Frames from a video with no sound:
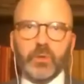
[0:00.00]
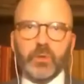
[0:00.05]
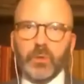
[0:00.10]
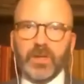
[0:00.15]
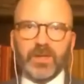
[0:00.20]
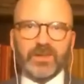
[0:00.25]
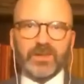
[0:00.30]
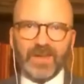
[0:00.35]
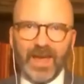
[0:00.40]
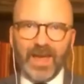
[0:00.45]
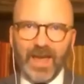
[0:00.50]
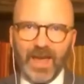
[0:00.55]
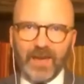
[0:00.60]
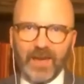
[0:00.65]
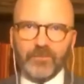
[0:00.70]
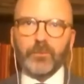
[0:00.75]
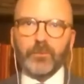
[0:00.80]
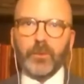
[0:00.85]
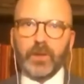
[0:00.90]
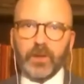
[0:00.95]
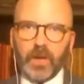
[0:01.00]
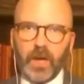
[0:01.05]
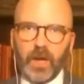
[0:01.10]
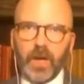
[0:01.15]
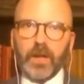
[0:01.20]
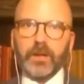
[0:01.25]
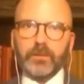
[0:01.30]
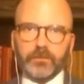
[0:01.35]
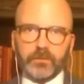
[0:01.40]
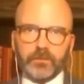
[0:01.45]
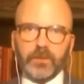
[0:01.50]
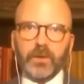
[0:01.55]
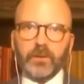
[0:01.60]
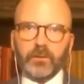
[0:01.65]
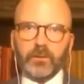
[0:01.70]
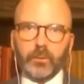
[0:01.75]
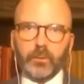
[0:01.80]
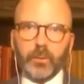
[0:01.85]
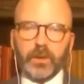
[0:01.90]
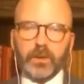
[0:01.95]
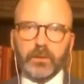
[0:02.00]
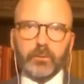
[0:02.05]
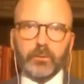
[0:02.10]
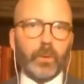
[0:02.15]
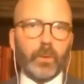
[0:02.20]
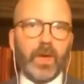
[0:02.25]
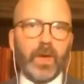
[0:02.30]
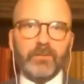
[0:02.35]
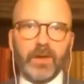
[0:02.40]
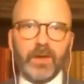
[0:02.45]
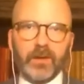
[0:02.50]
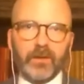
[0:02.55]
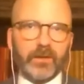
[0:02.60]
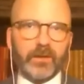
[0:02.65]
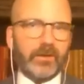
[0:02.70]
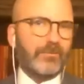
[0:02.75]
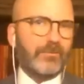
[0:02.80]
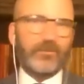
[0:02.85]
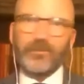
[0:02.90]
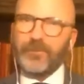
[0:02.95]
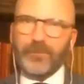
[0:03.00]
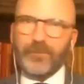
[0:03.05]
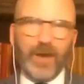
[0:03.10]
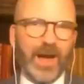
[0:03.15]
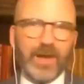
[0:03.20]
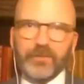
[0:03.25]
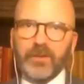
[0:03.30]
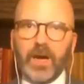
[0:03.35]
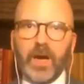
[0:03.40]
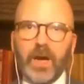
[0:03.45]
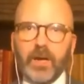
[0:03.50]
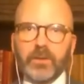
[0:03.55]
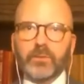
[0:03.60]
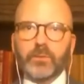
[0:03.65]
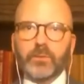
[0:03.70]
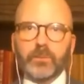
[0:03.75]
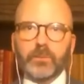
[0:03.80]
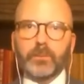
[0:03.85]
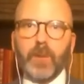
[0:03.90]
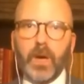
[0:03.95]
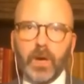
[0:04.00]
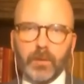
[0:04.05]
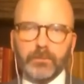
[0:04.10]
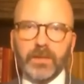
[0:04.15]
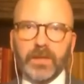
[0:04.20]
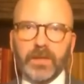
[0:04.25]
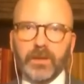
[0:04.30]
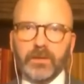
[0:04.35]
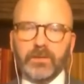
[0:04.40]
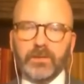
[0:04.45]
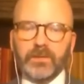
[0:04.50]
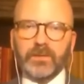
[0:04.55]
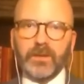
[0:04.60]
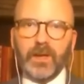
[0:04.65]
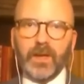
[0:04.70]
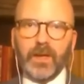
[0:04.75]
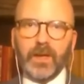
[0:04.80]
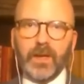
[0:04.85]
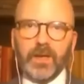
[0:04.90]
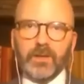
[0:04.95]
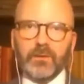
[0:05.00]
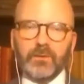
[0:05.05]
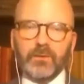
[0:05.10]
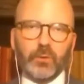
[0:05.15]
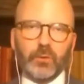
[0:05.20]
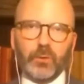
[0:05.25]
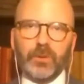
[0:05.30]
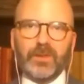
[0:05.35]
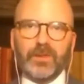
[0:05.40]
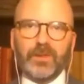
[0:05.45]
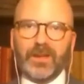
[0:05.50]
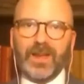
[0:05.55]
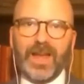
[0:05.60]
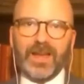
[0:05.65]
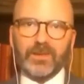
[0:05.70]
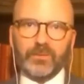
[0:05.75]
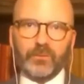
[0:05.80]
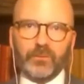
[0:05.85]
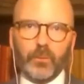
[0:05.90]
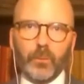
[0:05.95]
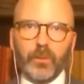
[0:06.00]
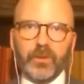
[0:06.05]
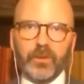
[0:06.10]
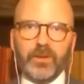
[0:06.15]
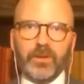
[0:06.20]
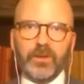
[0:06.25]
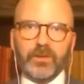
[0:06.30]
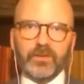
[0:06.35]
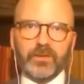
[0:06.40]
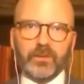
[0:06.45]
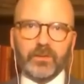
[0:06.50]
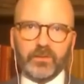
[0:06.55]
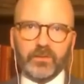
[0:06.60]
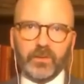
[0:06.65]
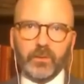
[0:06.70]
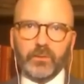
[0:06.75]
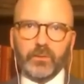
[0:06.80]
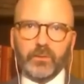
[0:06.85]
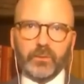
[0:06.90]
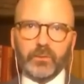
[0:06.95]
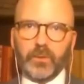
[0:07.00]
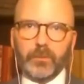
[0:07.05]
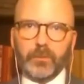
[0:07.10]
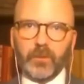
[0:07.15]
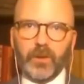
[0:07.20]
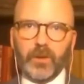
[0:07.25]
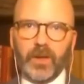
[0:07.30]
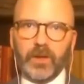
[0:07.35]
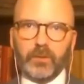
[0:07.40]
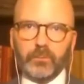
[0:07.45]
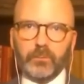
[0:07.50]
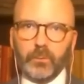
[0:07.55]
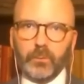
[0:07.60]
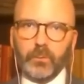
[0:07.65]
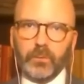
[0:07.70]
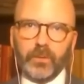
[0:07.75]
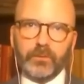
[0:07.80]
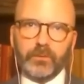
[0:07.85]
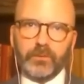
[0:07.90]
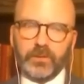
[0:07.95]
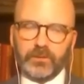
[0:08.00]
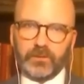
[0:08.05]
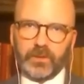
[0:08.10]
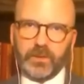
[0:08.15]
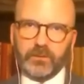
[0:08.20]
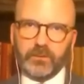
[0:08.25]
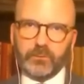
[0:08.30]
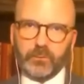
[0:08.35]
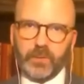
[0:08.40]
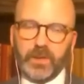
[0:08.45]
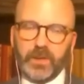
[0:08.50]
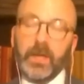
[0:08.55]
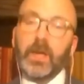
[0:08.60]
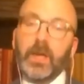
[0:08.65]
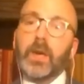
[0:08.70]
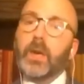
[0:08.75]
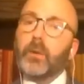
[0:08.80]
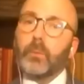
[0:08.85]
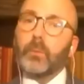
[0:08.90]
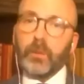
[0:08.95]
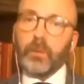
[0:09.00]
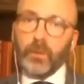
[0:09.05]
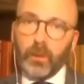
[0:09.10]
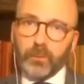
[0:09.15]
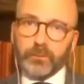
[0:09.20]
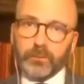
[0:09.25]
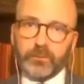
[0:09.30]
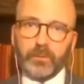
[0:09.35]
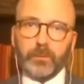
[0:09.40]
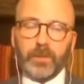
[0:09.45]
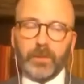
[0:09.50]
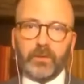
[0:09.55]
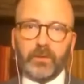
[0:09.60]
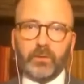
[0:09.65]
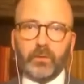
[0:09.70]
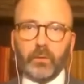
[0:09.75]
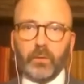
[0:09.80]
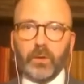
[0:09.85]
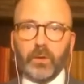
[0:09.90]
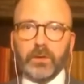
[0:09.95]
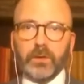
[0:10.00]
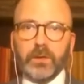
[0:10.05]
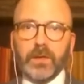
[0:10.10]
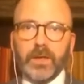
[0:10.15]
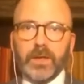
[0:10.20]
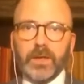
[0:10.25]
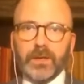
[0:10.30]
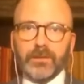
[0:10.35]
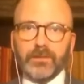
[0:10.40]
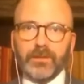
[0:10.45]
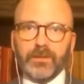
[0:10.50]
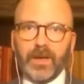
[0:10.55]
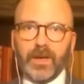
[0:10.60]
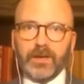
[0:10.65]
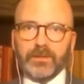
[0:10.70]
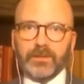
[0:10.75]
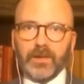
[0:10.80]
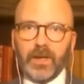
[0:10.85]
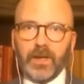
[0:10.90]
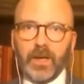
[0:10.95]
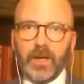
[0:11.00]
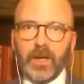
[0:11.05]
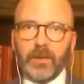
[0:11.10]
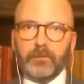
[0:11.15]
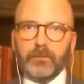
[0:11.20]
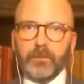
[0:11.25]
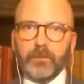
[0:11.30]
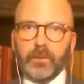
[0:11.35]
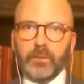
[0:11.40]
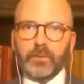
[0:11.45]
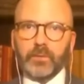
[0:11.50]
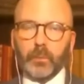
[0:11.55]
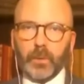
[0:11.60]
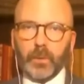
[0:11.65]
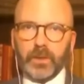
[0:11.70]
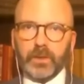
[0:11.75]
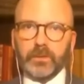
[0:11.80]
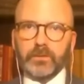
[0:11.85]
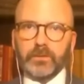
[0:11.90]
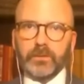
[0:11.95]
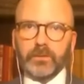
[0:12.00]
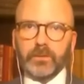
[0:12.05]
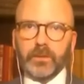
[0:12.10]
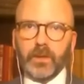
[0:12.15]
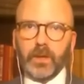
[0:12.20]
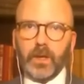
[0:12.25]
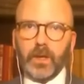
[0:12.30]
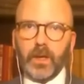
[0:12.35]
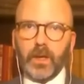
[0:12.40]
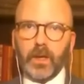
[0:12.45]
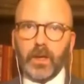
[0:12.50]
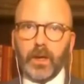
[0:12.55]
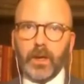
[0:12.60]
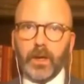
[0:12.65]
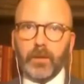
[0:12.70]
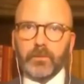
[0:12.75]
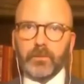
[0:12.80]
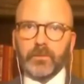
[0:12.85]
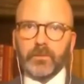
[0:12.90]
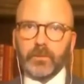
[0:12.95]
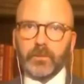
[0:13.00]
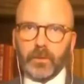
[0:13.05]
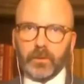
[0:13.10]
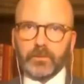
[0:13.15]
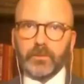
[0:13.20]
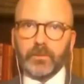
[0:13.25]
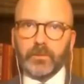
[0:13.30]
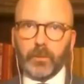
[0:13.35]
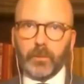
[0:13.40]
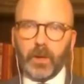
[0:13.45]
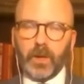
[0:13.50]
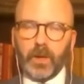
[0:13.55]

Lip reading: shootings every night in Sweden. We have 500 bombings during the last 4 years of social democratic rule of this country. We'll also make sure that Sweden starts the